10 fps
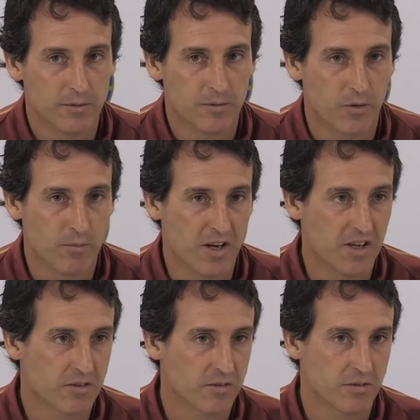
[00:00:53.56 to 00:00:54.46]
for me,
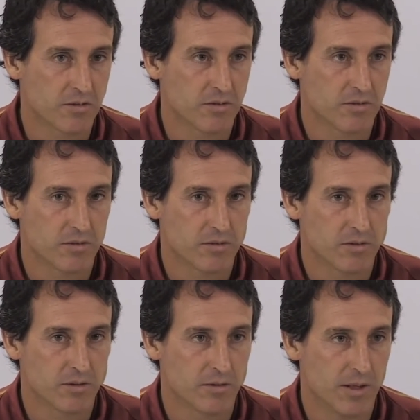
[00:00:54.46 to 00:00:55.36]
it's
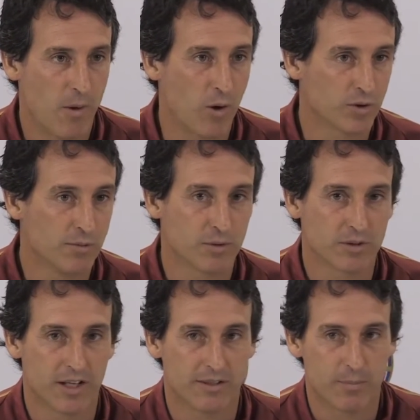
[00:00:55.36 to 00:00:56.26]
the most
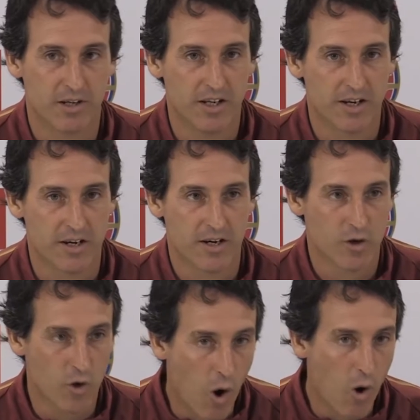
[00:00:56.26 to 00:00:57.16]
important, the player
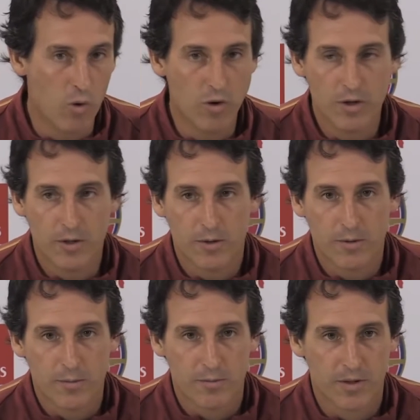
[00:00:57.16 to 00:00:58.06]
know
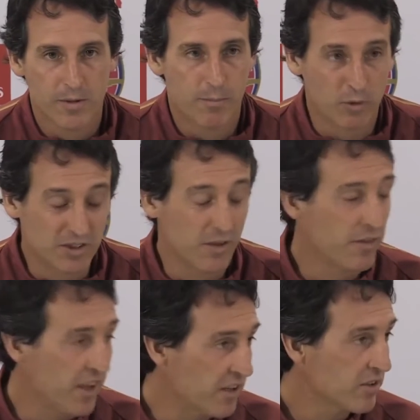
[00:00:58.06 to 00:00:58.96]
positive
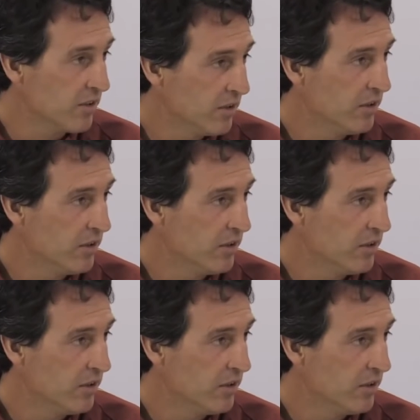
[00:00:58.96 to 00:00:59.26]
things